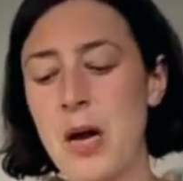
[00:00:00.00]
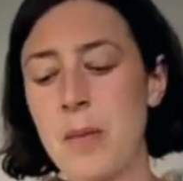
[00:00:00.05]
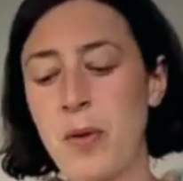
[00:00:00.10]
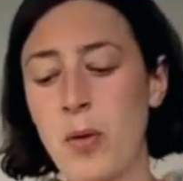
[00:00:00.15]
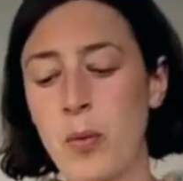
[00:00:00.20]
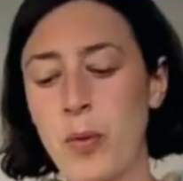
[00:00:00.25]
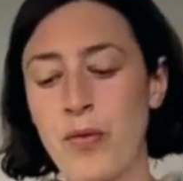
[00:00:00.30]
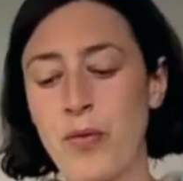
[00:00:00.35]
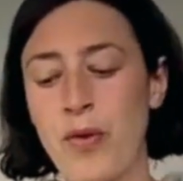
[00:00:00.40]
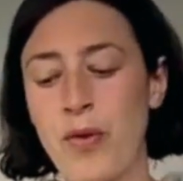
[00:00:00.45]

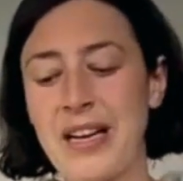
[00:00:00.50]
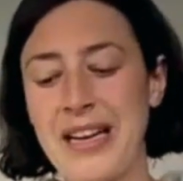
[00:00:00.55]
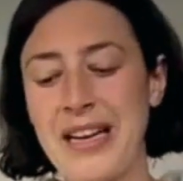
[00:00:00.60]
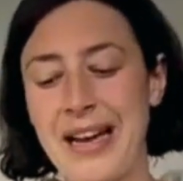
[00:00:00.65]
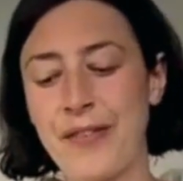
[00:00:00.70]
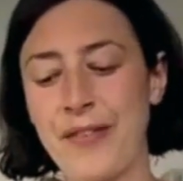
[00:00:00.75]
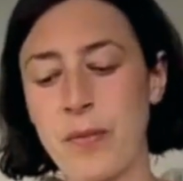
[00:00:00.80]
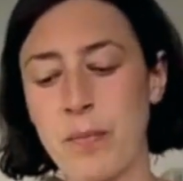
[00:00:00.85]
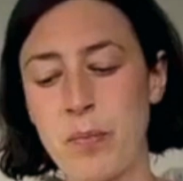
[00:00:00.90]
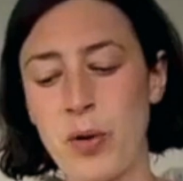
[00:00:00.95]
but we really
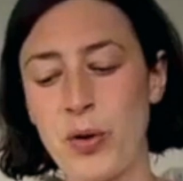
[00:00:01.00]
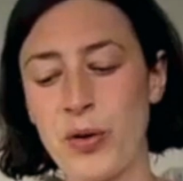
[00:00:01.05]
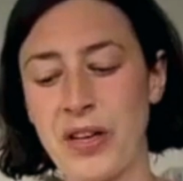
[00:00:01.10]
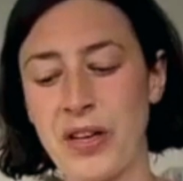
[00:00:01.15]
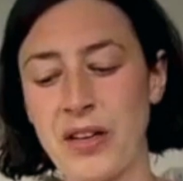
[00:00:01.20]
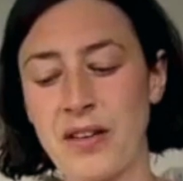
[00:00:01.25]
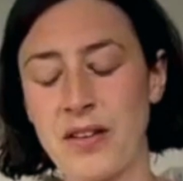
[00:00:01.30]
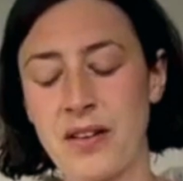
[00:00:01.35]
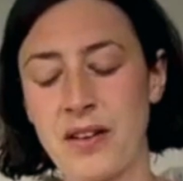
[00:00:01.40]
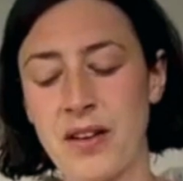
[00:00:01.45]
have
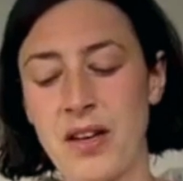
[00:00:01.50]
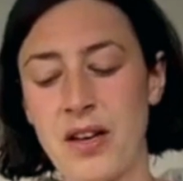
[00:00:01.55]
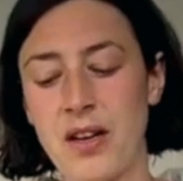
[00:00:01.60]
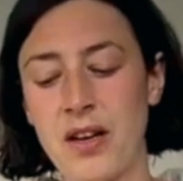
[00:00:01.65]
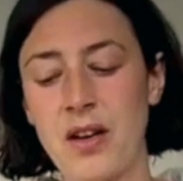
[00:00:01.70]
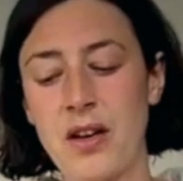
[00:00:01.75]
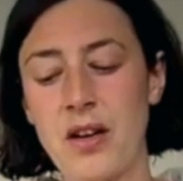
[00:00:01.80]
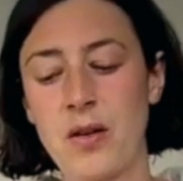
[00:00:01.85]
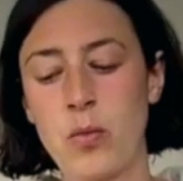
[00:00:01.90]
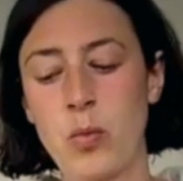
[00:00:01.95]
embodied
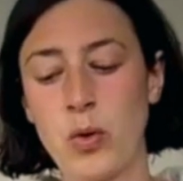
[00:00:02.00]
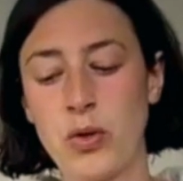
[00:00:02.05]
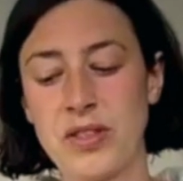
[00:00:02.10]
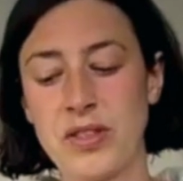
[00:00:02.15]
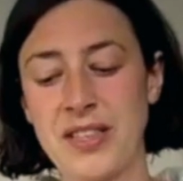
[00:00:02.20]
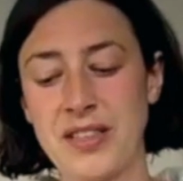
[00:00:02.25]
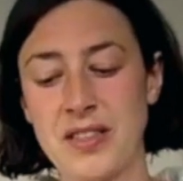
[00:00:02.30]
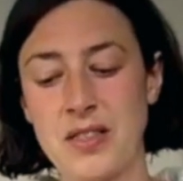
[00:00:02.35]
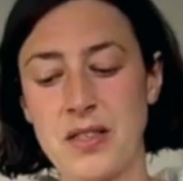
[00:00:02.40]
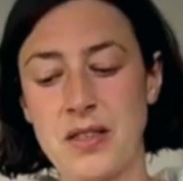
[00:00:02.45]

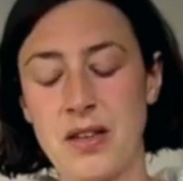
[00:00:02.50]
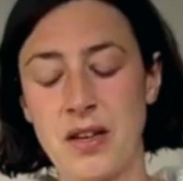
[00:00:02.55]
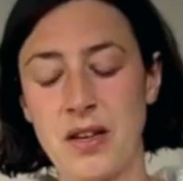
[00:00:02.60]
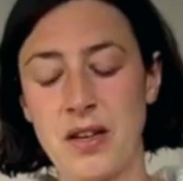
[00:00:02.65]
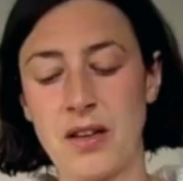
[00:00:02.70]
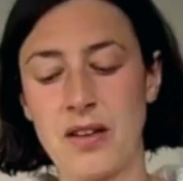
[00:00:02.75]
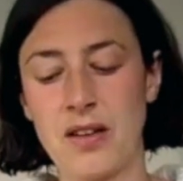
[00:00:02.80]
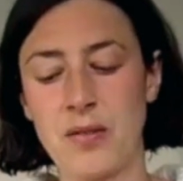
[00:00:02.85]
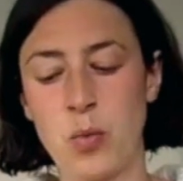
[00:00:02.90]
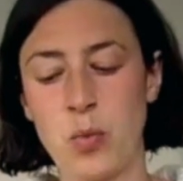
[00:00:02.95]
wanting
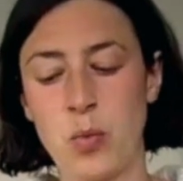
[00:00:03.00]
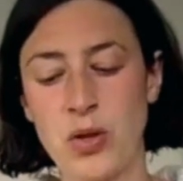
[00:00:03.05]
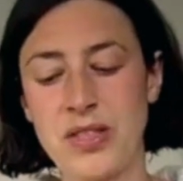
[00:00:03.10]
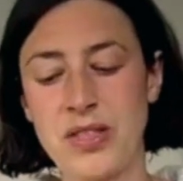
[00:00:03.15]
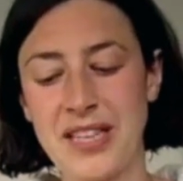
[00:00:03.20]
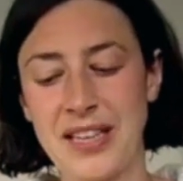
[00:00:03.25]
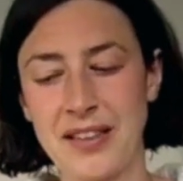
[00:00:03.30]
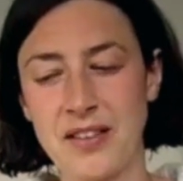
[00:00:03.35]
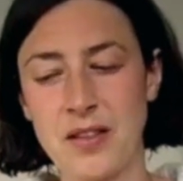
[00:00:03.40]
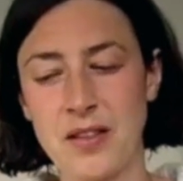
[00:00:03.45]

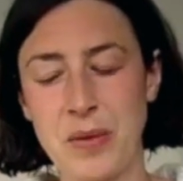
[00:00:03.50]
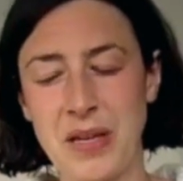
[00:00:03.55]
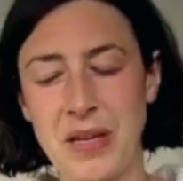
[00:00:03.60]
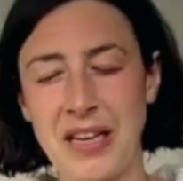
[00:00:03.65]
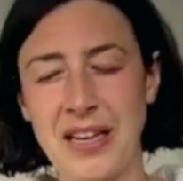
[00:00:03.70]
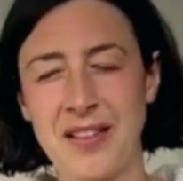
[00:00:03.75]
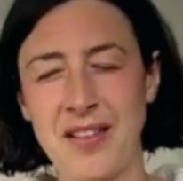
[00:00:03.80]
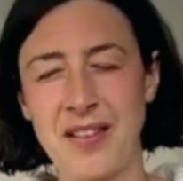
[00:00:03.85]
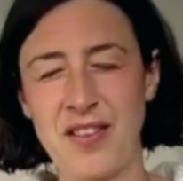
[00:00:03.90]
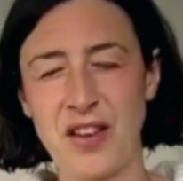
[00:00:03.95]
to
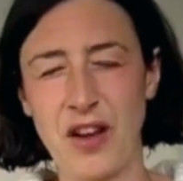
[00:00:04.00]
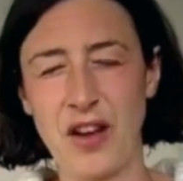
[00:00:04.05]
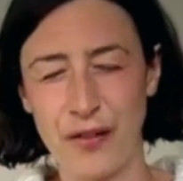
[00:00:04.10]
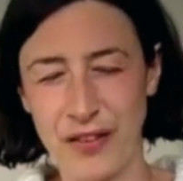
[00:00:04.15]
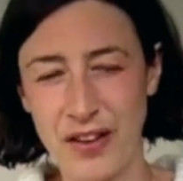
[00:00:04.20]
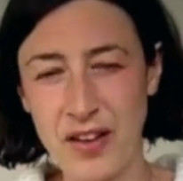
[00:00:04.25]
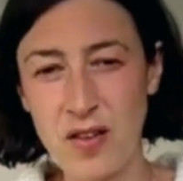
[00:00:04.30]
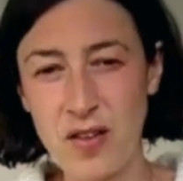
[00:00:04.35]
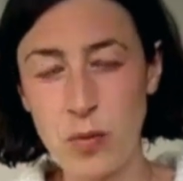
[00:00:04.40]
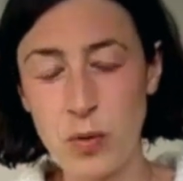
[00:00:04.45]
be in
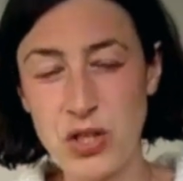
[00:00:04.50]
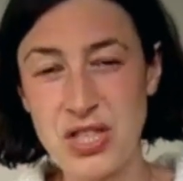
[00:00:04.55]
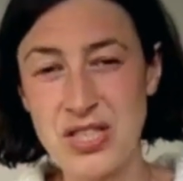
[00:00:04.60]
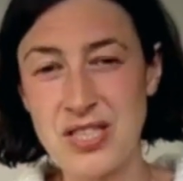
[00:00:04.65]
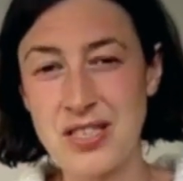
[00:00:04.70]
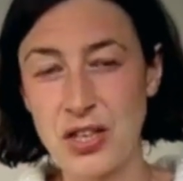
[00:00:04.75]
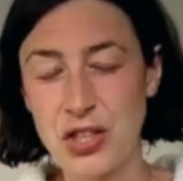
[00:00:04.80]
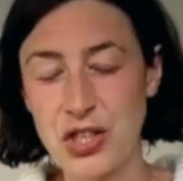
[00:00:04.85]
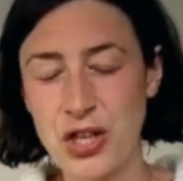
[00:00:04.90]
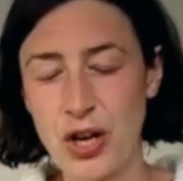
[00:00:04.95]
service, which is
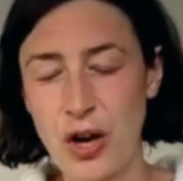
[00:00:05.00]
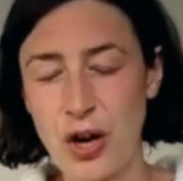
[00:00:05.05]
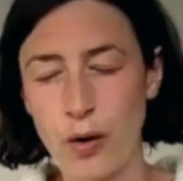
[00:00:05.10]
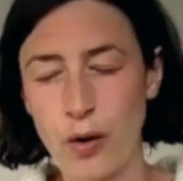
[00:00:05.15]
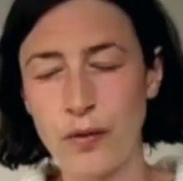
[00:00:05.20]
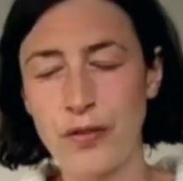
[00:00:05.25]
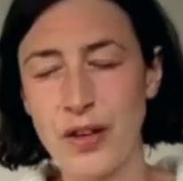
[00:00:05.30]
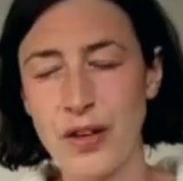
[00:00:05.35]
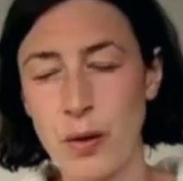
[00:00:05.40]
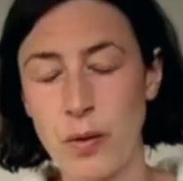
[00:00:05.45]
such an
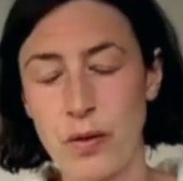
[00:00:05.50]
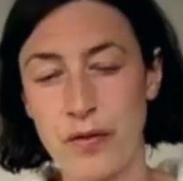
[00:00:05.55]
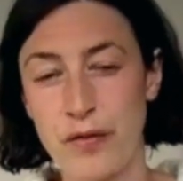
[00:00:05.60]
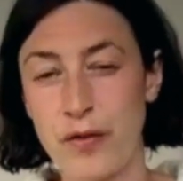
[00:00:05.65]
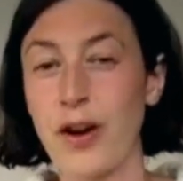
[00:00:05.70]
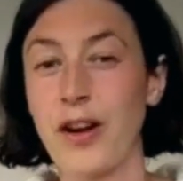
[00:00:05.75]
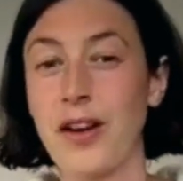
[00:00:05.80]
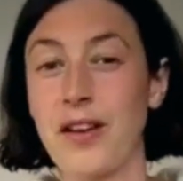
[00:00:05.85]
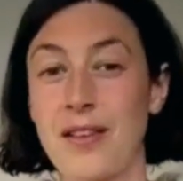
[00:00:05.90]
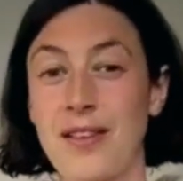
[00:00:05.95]
overused
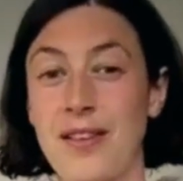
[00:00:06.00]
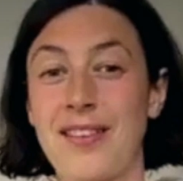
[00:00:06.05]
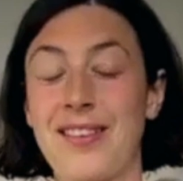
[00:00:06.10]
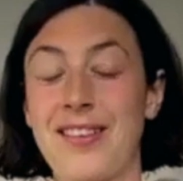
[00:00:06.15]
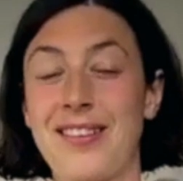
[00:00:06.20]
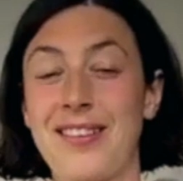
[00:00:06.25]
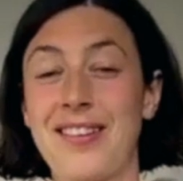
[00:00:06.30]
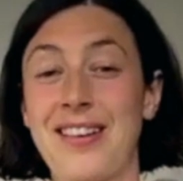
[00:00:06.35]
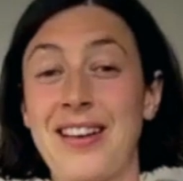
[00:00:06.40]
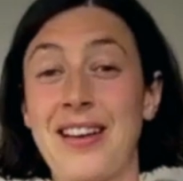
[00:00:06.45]
phrase
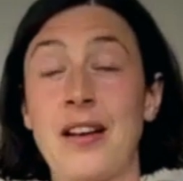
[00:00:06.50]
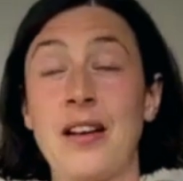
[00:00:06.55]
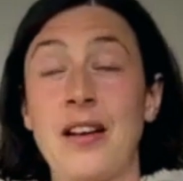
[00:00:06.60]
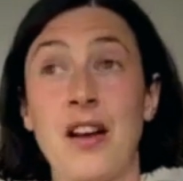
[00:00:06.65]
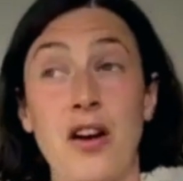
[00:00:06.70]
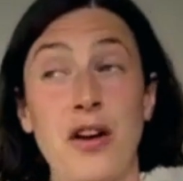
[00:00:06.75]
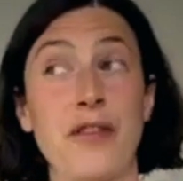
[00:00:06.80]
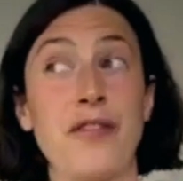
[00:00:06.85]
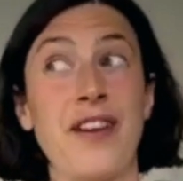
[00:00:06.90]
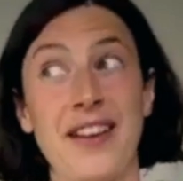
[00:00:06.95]
in
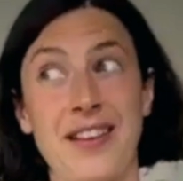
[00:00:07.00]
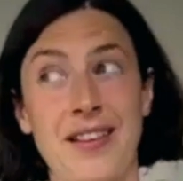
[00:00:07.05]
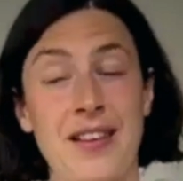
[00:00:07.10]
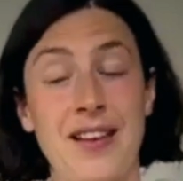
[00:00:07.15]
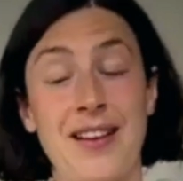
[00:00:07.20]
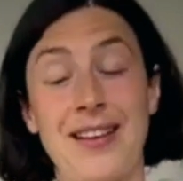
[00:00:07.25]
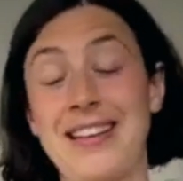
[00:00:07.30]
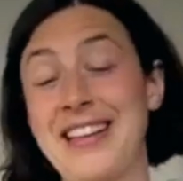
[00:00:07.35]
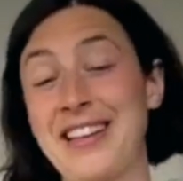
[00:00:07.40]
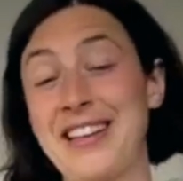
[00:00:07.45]
life and
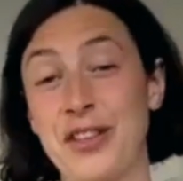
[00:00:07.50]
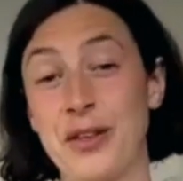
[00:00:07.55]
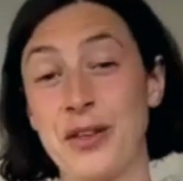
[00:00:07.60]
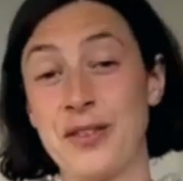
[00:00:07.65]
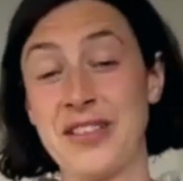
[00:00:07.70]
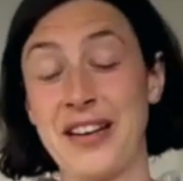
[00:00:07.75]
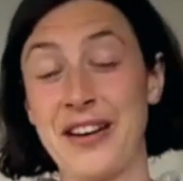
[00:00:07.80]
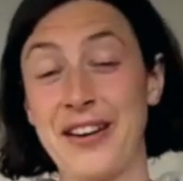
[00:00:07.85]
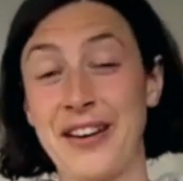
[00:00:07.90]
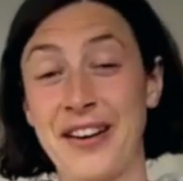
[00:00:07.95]
certainly in
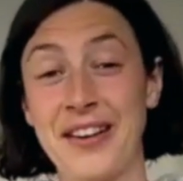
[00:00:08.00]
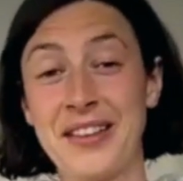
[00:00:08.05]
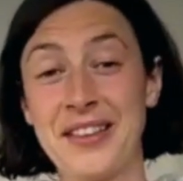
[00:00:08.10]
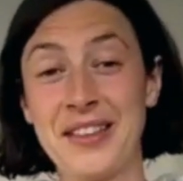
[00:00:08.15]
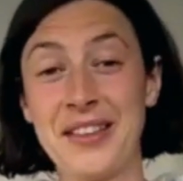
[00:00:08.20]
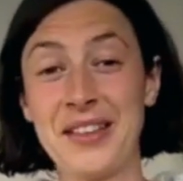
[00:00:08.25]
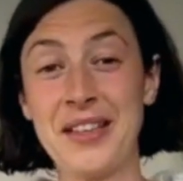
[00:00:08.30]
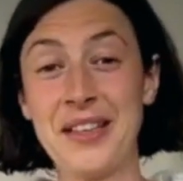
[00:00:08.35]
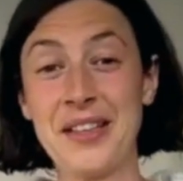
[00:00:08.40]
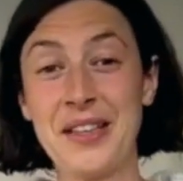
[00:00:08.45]
doTERRA,
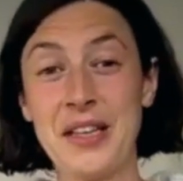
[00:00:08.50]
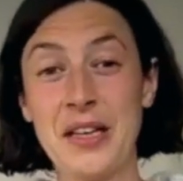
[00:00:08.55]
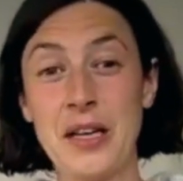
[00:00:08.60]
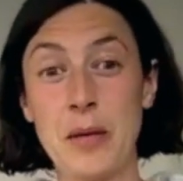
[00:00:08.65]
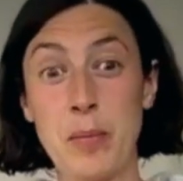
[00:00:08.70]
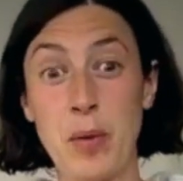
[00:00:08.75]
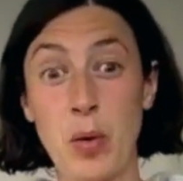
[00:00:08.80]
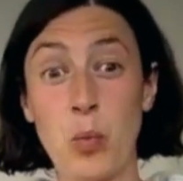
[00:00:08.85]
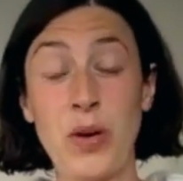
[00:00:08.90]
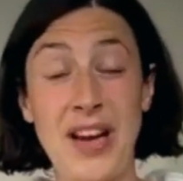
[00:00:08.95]

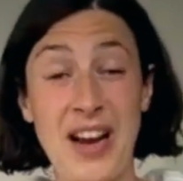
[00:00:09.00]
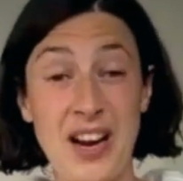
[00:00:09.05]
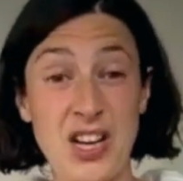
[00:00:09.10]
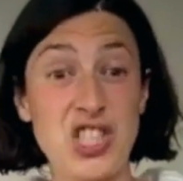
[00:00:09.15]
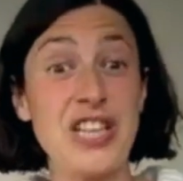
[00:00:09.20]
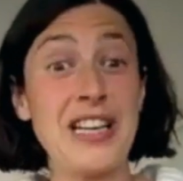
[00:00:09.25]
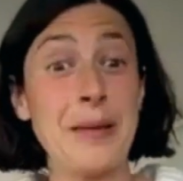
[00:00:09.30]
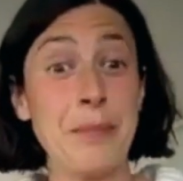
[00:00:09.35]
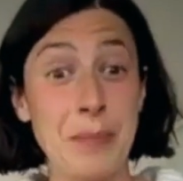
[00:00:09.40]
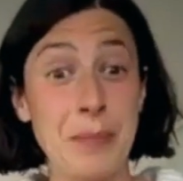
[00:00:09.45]
but we
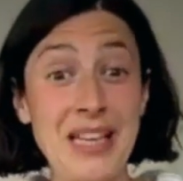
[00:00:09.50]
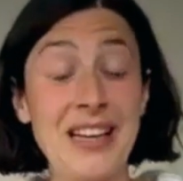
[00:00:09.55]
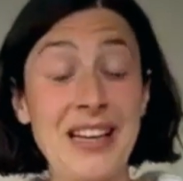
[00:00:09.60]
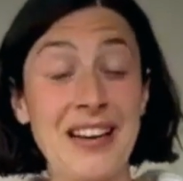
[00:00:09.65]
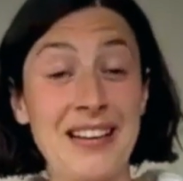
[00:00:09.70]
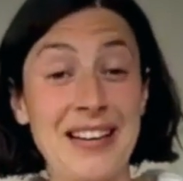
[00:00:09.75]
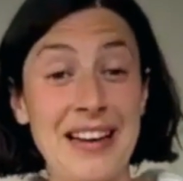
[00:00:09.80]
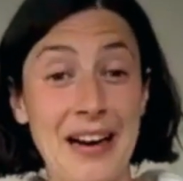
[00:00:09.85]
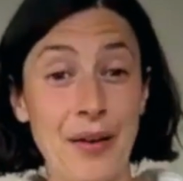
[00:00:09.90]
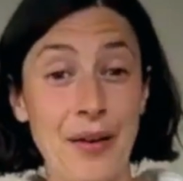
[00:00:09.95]
actually mean
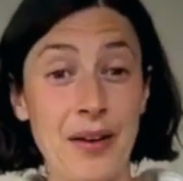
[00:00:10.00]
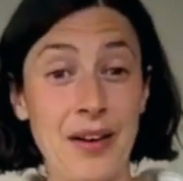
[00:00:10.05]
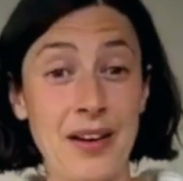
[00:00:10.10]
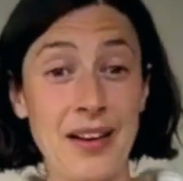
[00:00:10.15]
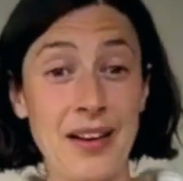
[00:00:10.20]
it now.